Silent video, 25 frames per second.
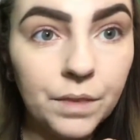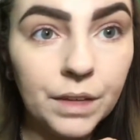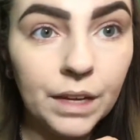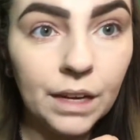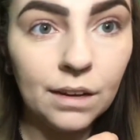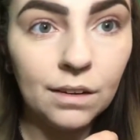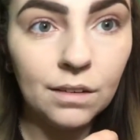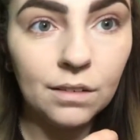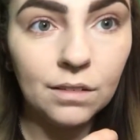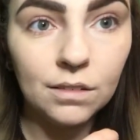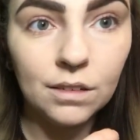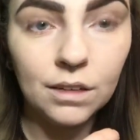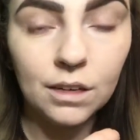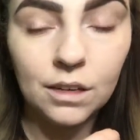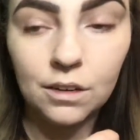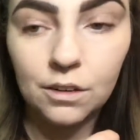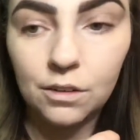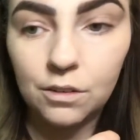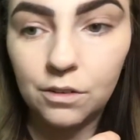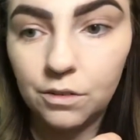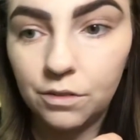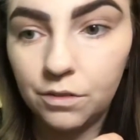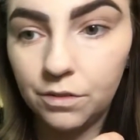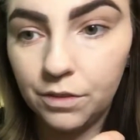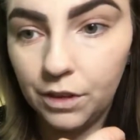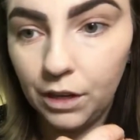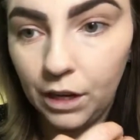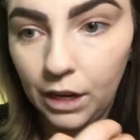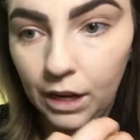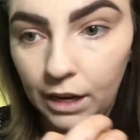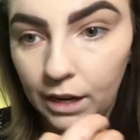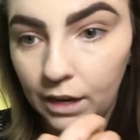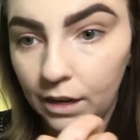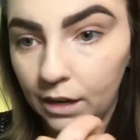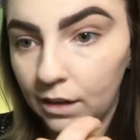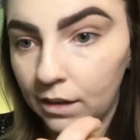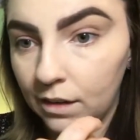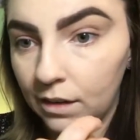I don't know if you
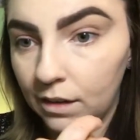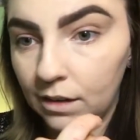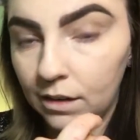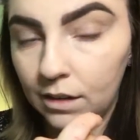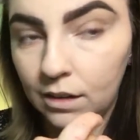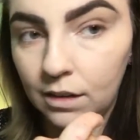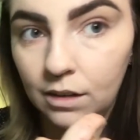can